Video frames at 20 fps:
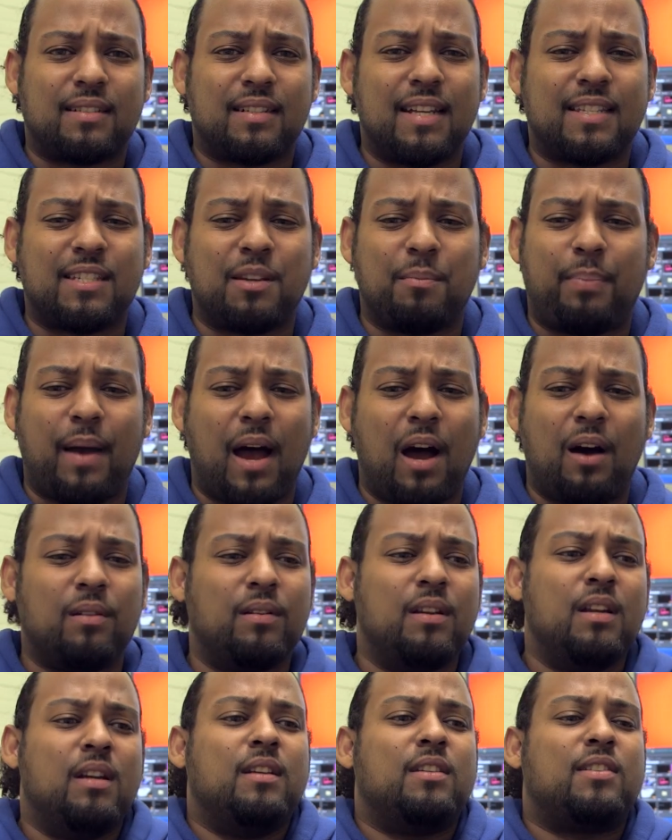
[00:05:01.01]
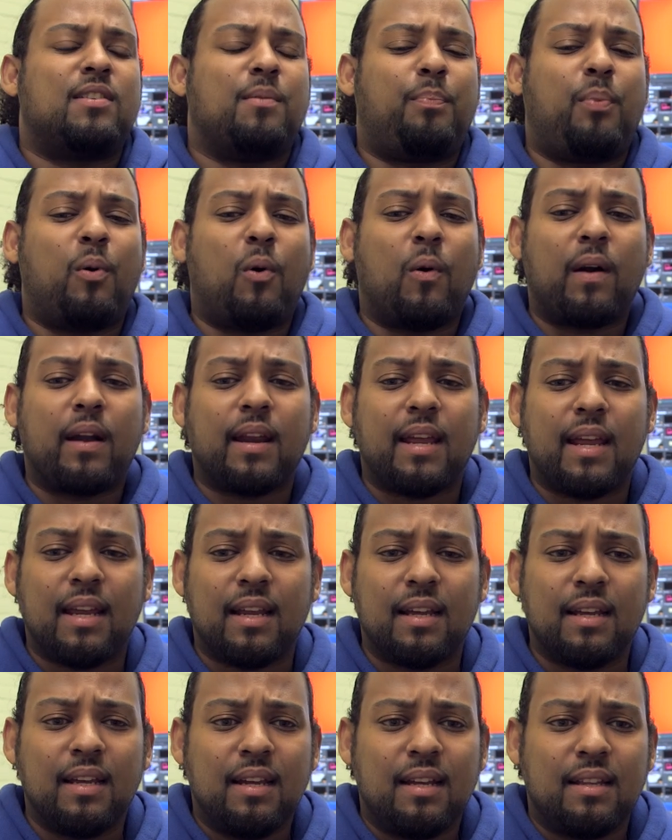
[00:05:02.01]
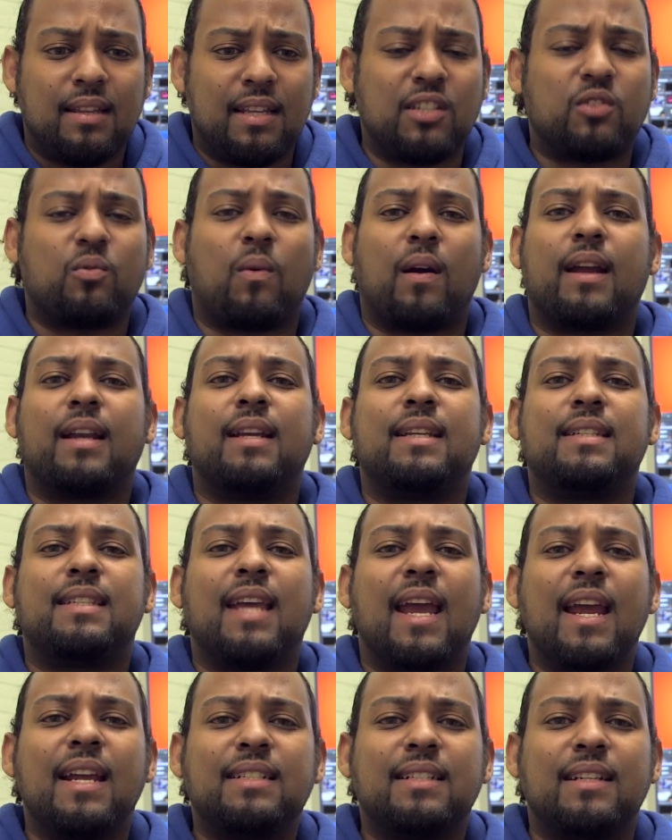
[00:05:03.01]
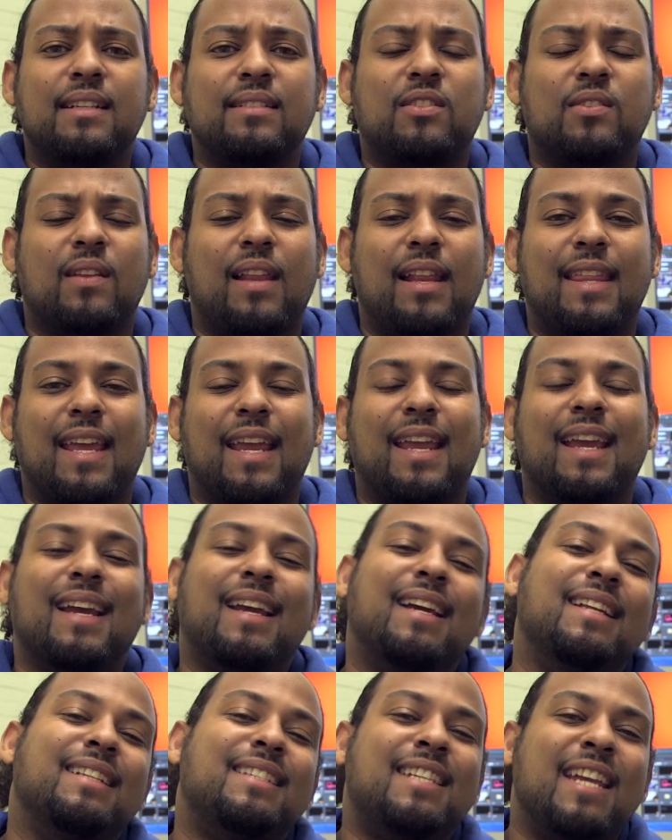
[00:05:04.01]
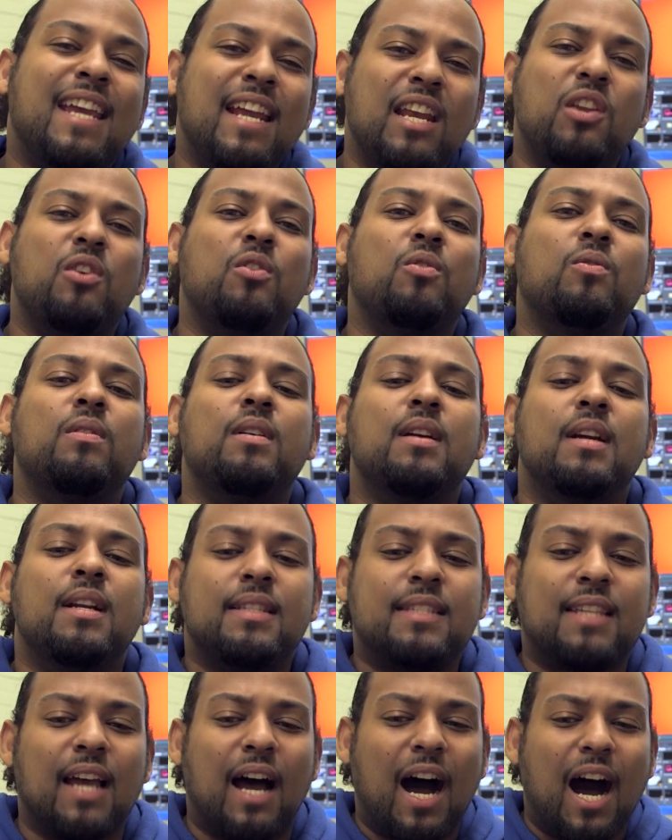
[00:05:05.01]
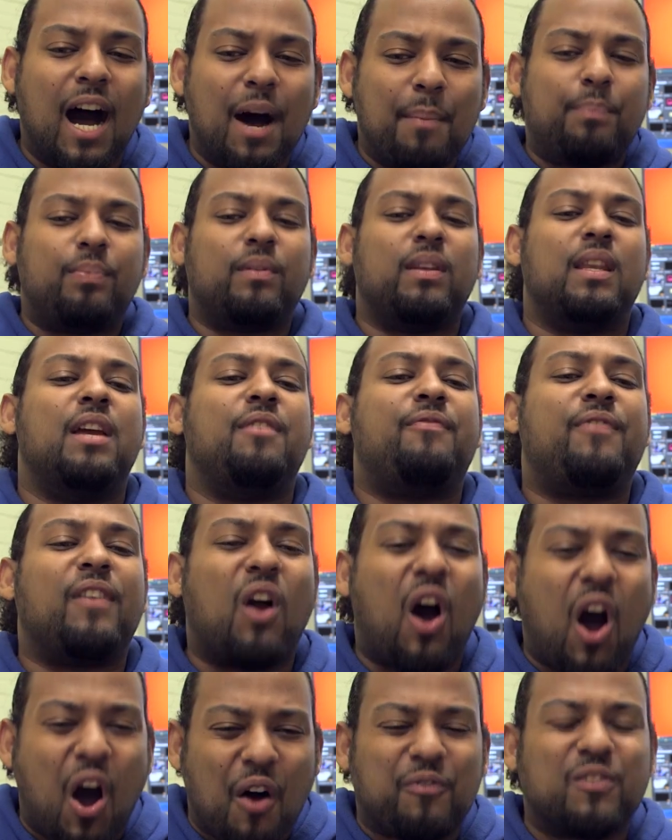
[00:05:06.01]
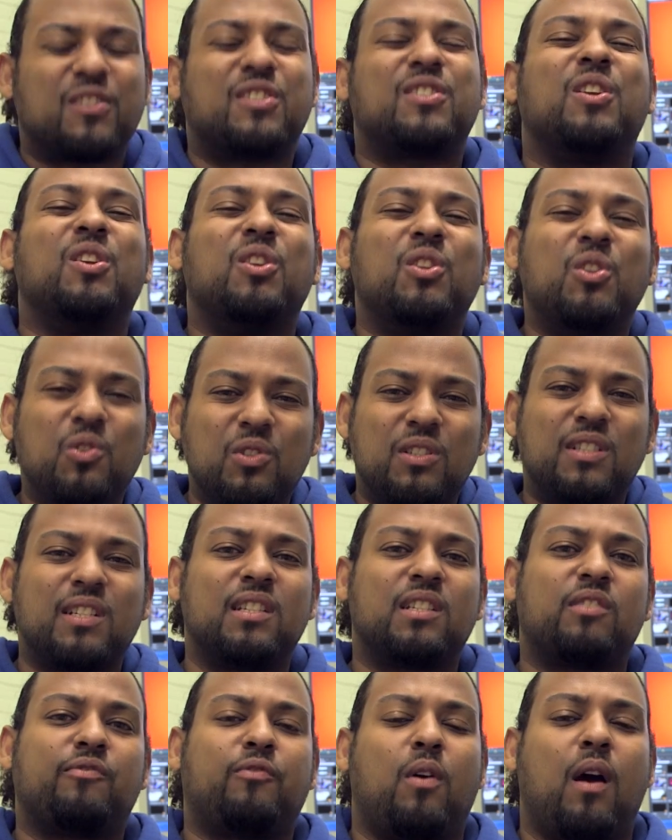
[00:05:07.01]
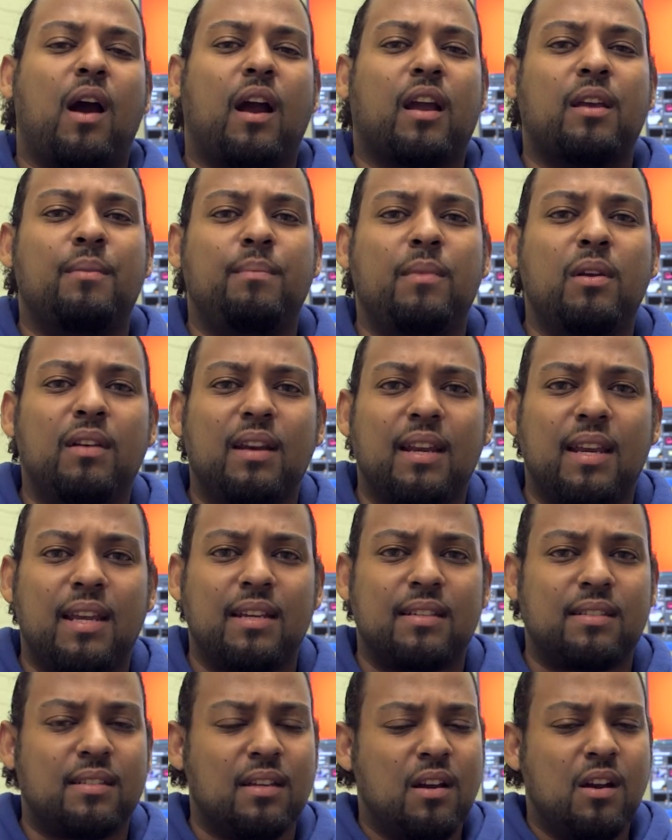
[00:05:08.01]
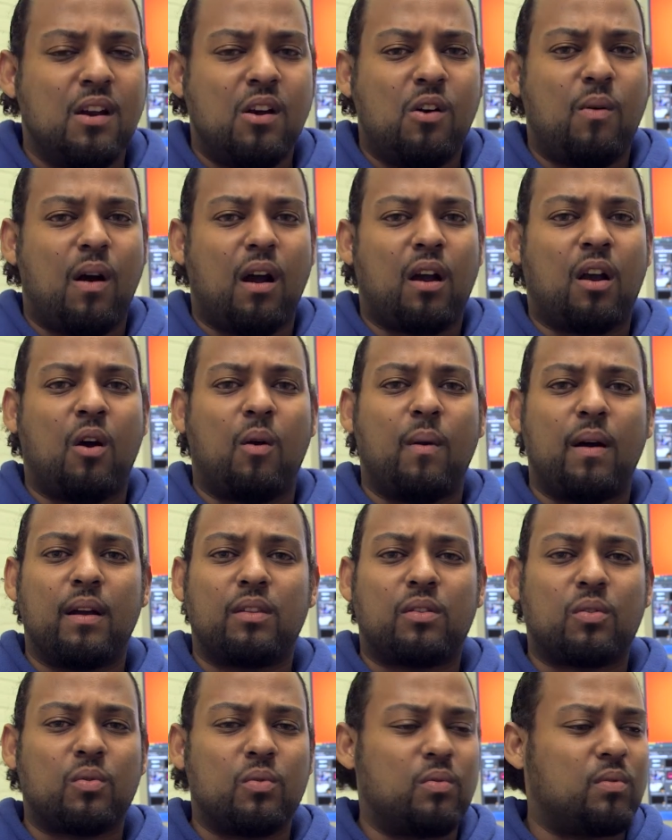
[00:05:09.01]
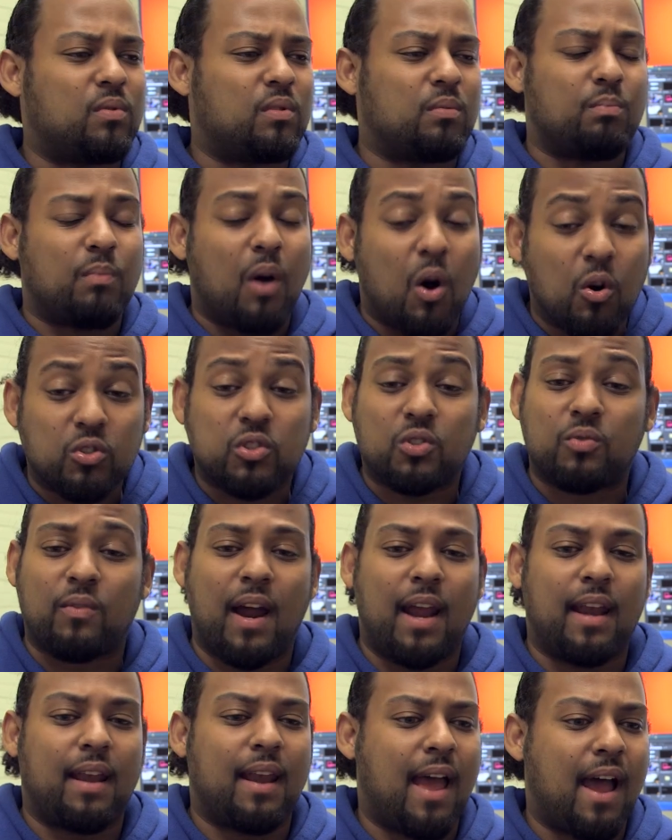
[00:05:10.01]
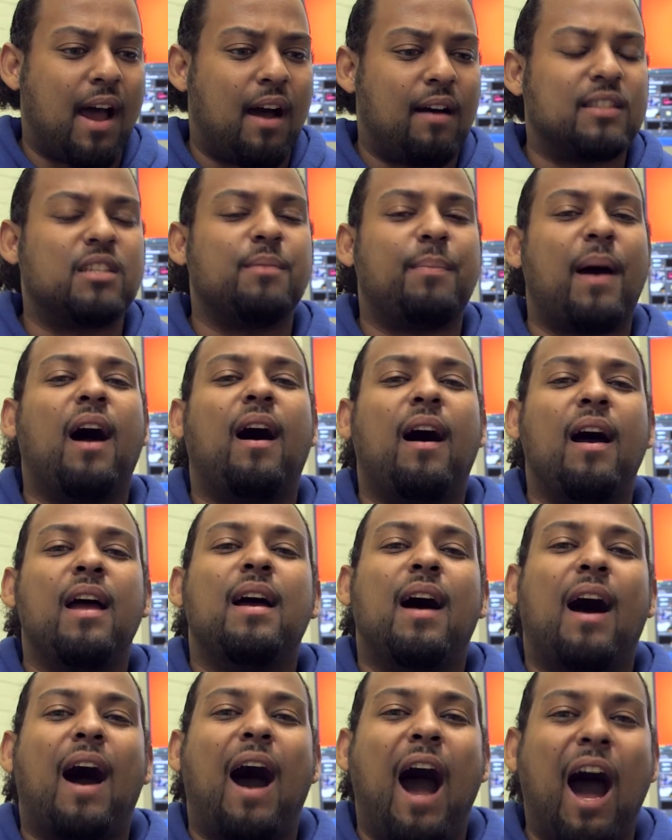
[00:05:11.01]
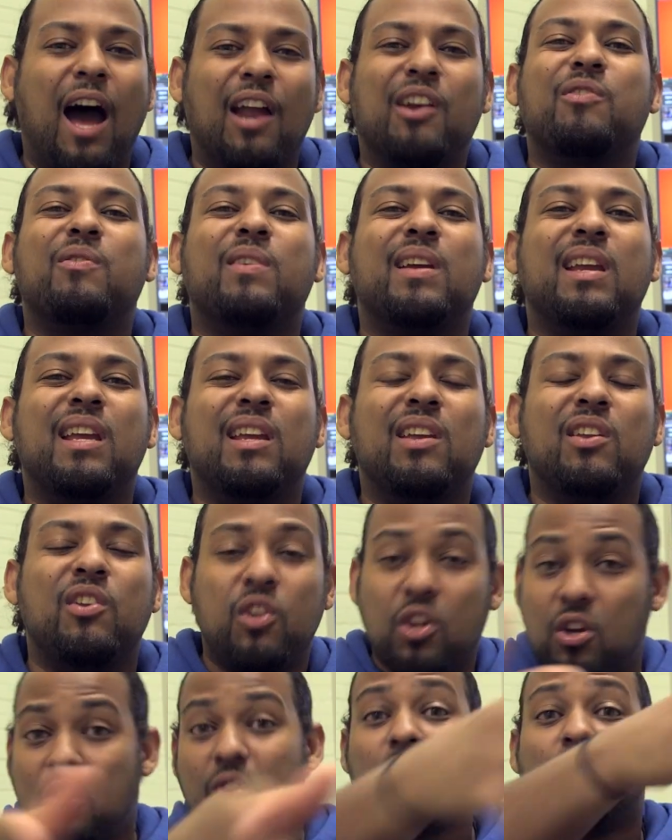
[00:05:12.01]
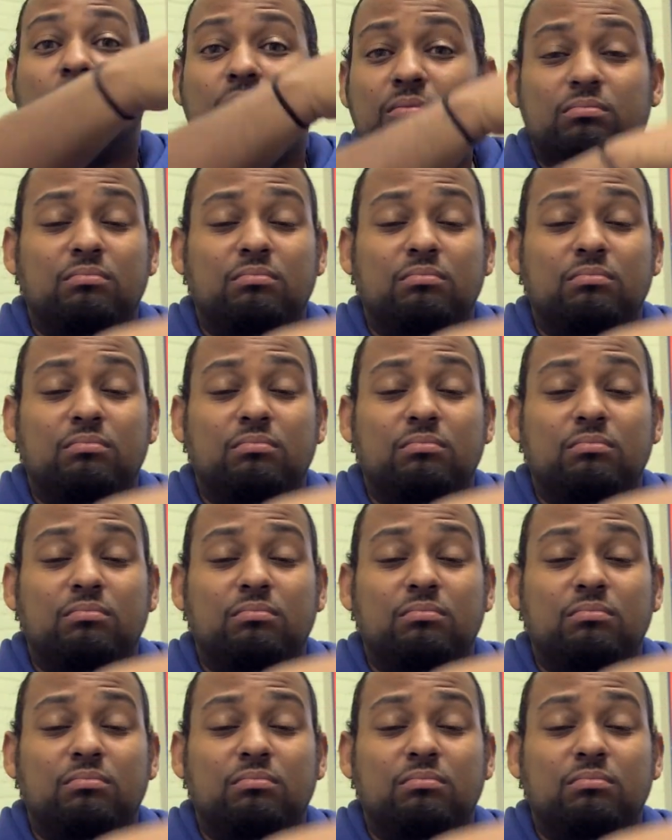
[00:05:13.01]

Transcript: It's about supporting these organizations so that they can continue to uplift and offer solutions for our communities who are going through the most right now. It's about honoring you.